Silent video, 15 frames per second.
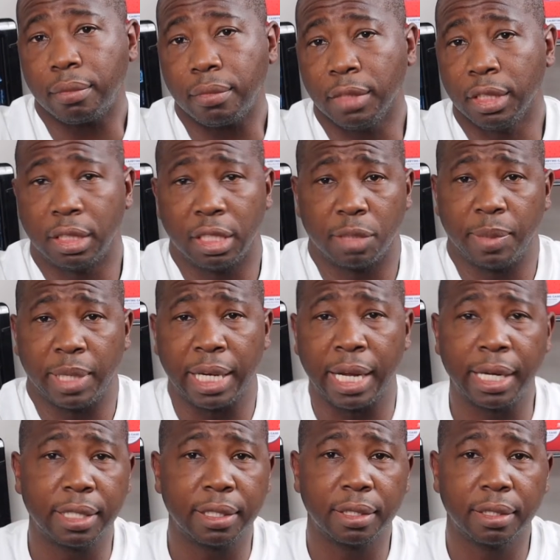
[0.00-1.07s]
Just being
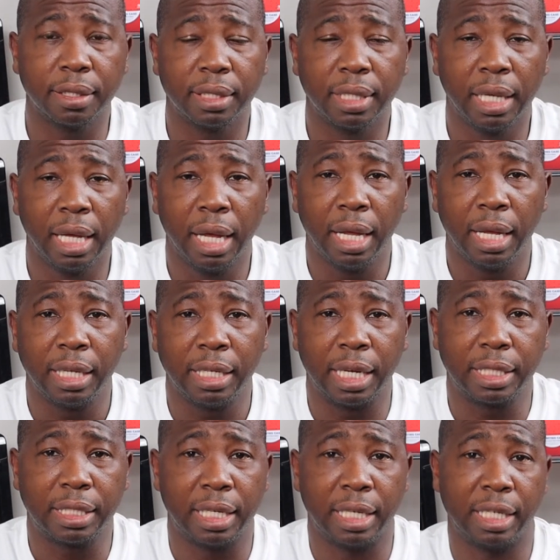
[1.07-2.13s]
honest.
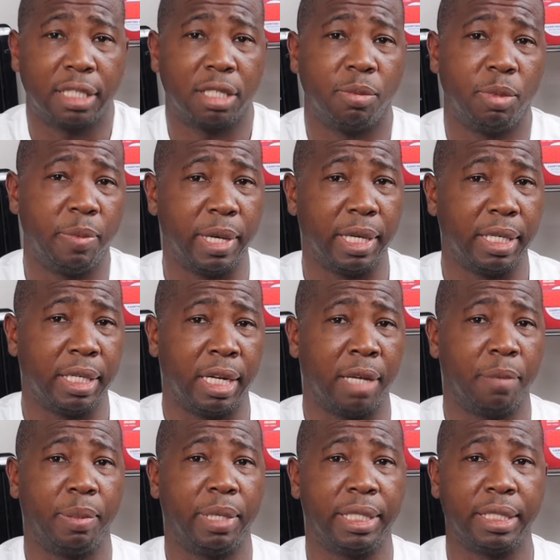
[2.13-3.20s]
Not saying that's gonna be better than
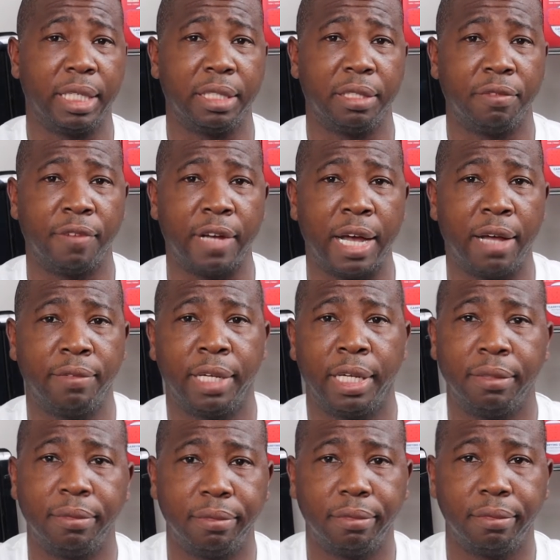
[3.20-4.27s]
that PlayStation 5 that
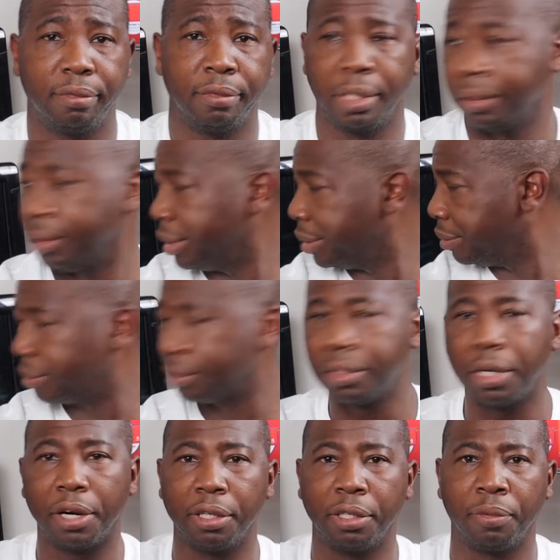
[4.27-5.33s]
is
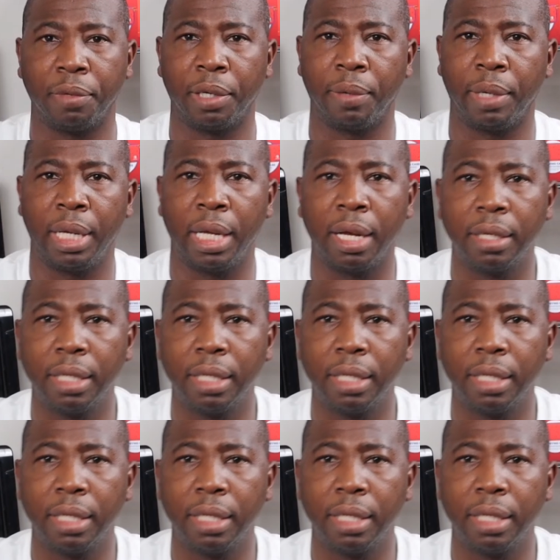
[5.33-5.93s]
currently running right now.